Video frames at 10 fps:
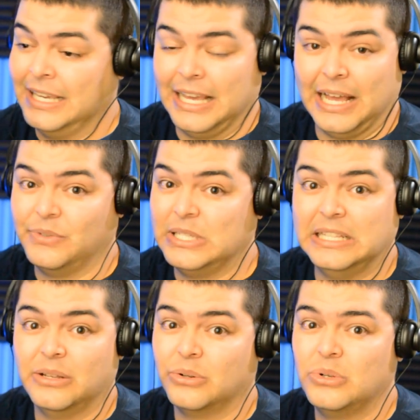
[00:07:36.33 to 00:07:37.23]
I've seen
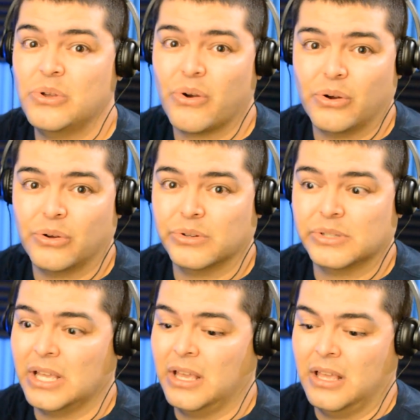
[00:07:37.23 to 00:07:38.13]
little
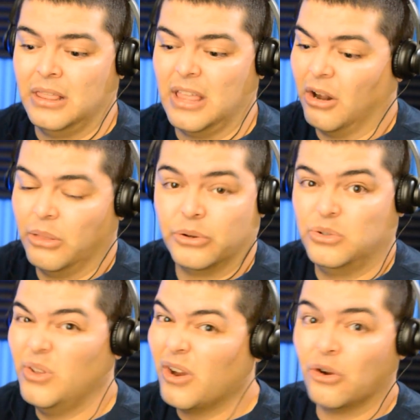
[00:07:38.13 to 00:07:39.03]
2-year-olds that are little
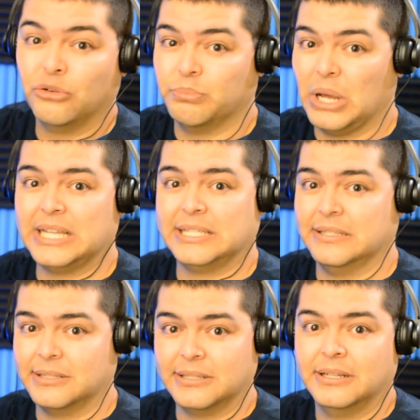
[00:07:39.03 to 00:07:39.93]
2-year-old
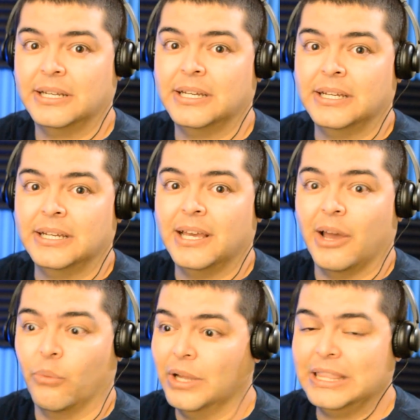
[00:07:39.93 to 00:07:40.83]
bosses.
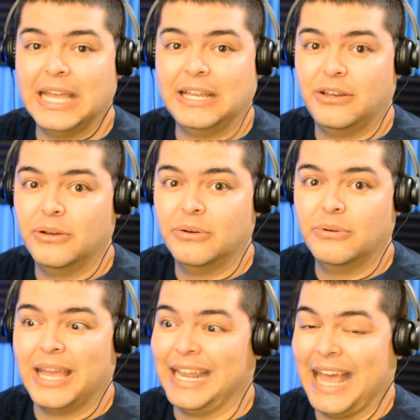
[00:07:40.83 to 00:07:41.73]
And what they do
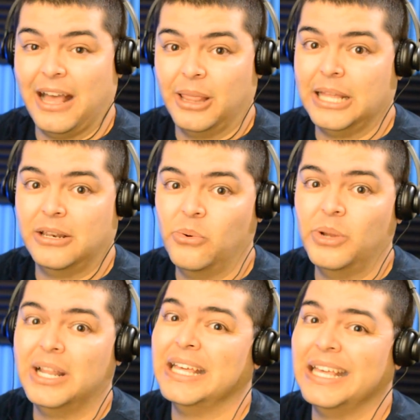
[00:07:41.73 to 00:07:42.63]
and how they do
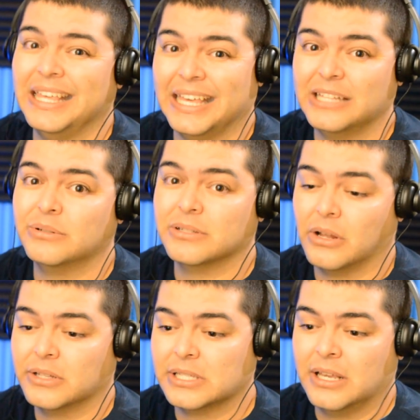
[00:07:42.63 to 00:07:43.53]
it gets
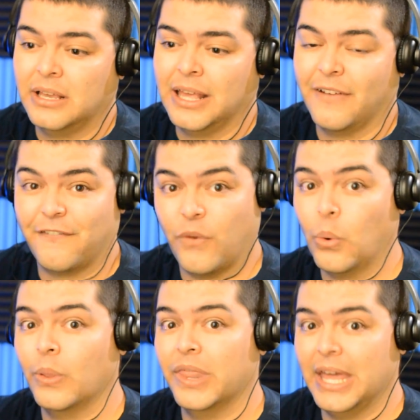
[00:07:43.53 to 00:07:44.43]
results
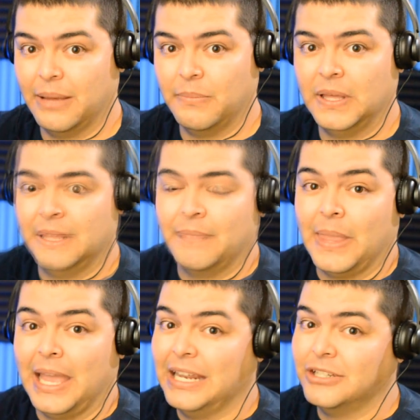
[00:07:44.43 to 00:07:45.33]
for them.
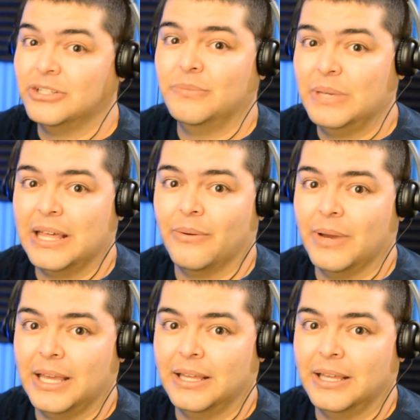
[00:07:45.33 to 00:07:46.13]
And it shouldn't be that way.